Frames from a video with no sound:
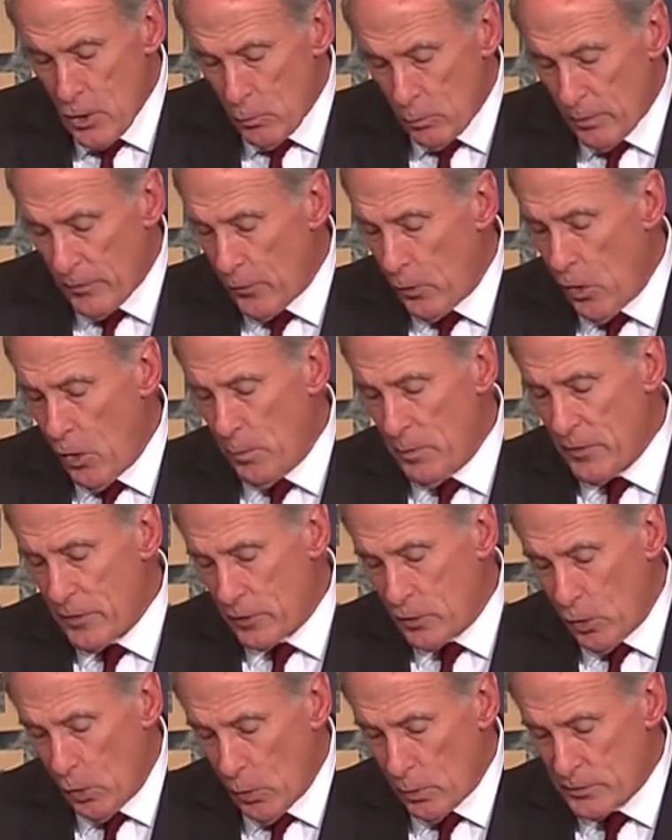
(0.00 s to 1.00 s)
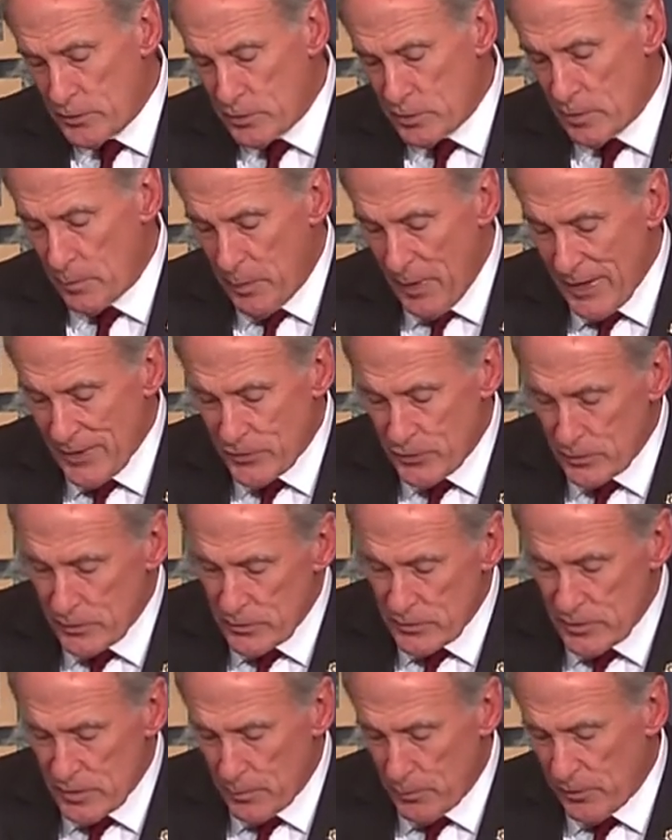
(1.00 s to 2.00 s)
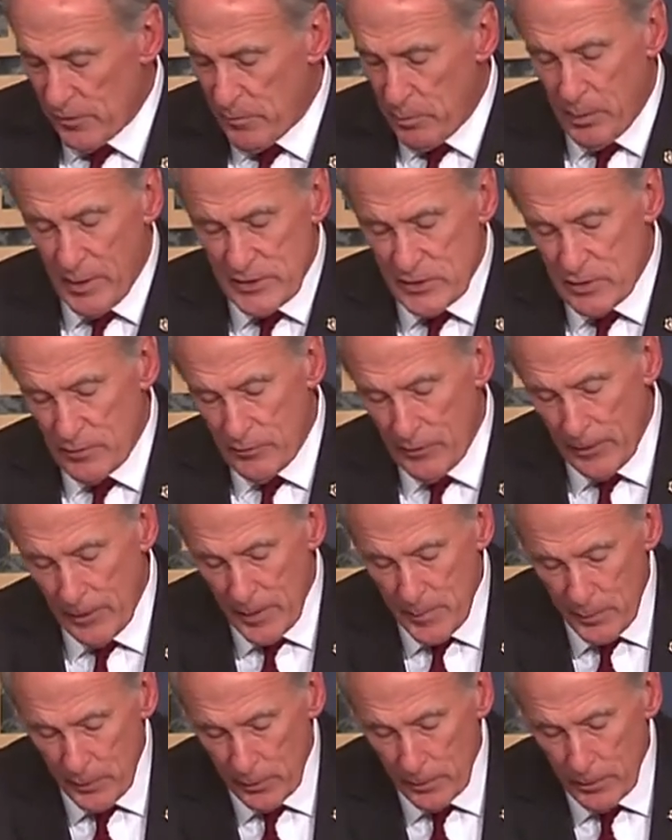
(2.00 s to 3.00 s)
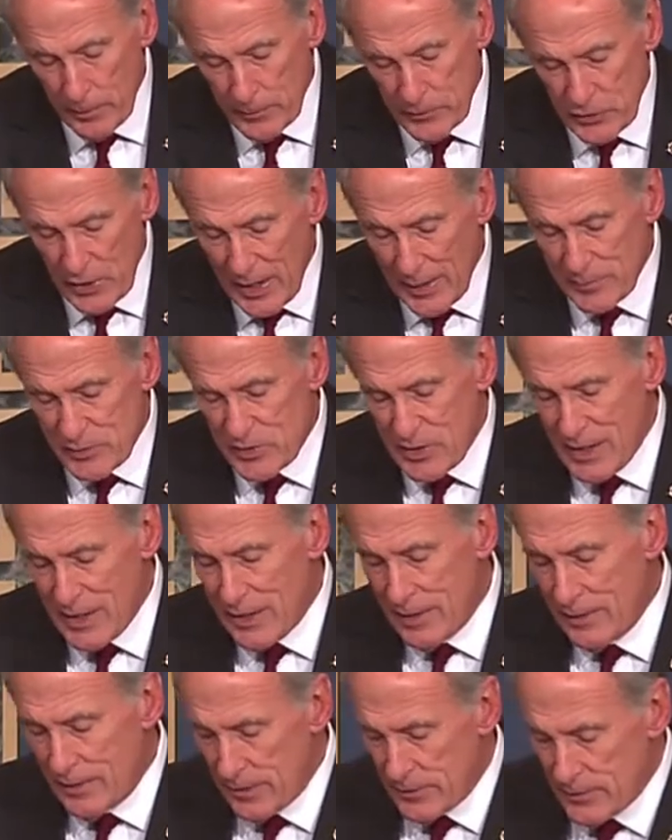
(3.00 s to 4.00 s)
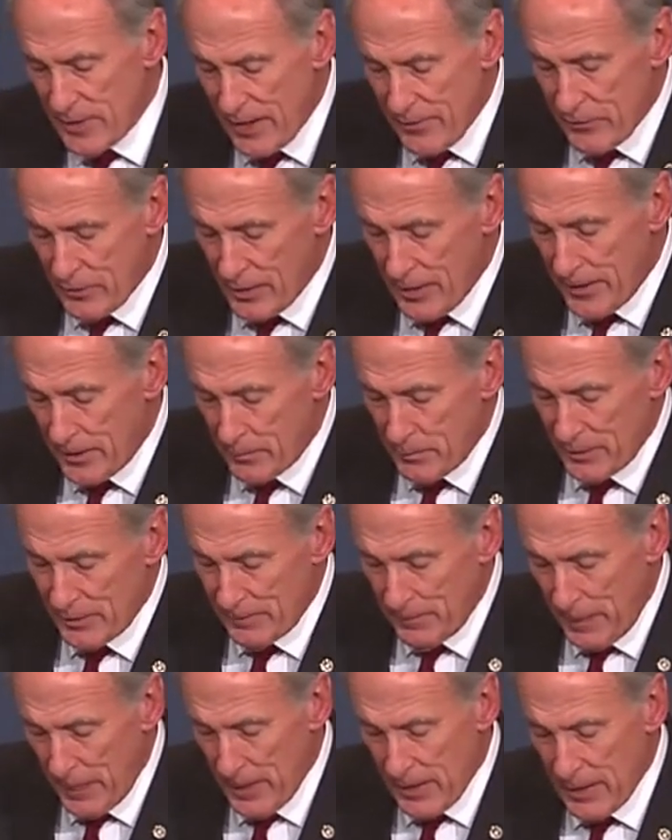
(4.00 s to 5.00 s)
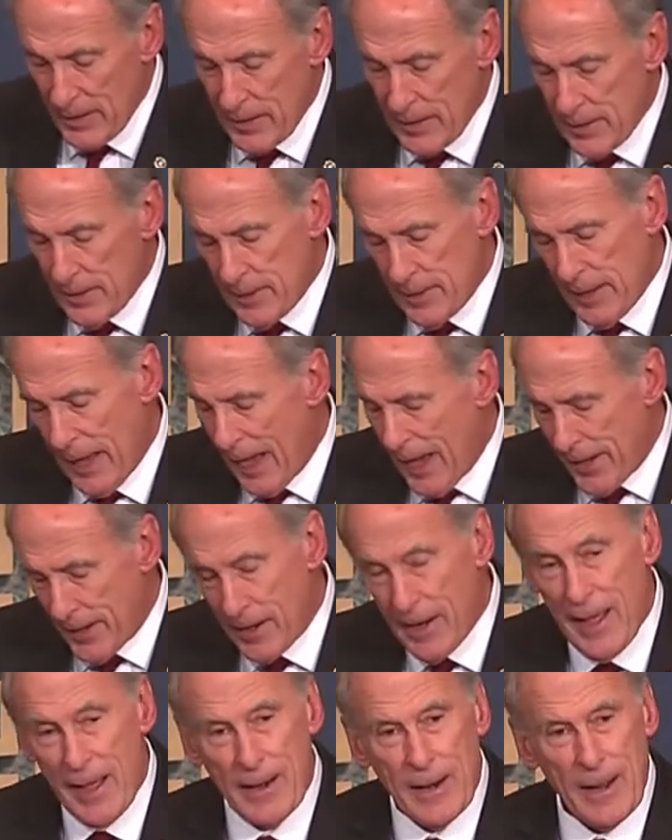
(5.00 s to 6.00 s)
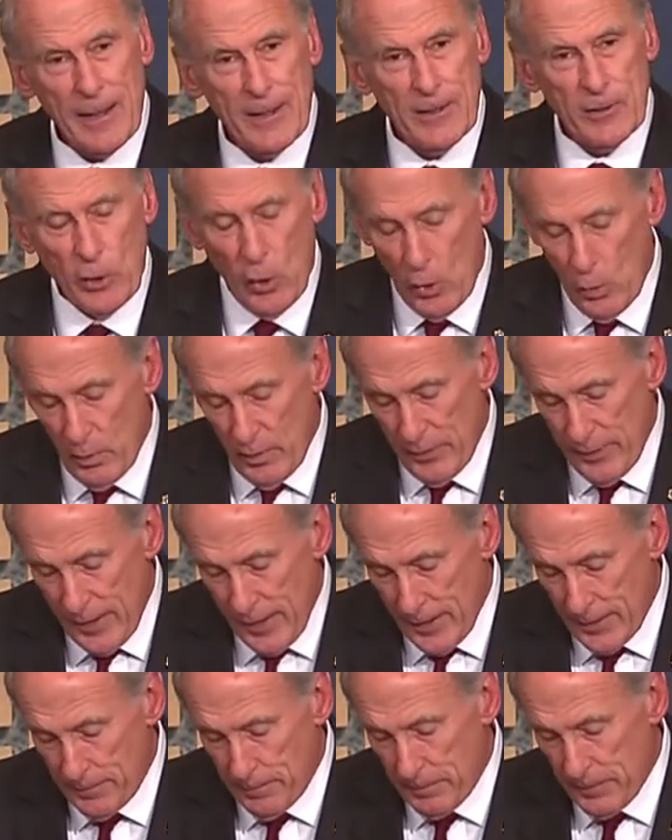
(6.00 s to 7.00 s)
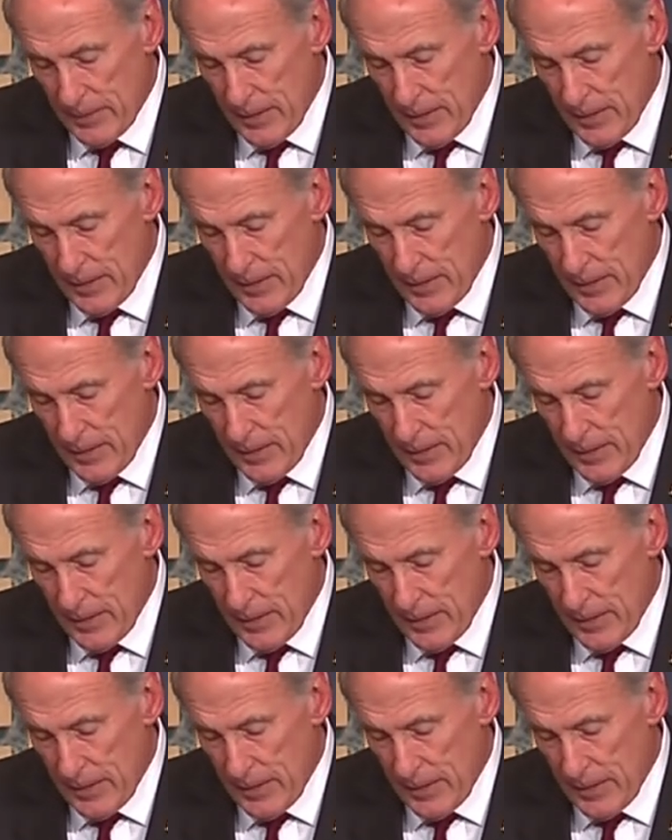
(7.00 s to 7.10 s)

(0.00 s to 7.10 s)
We're the home of the Colts, the Pacers, the birthplace of Larry Bird, James Dean, David Letterman. On and on I could go with that.